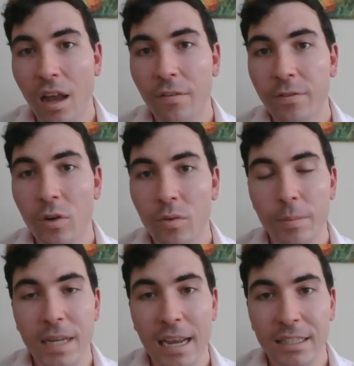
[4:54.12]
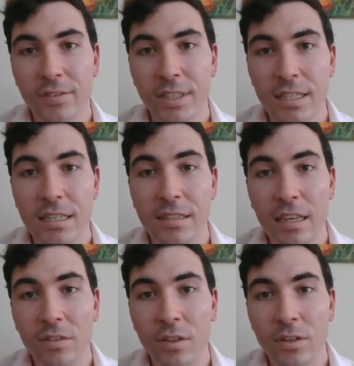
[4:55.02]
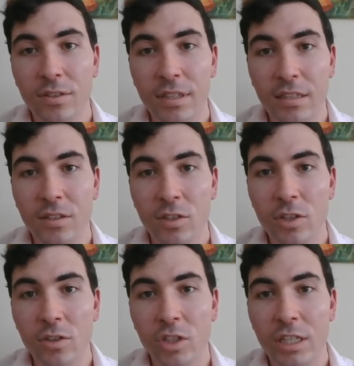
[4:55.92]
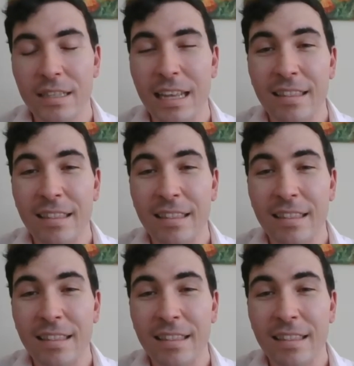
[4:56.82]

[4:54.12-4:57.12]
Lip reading: of corrupt activities in those institutions.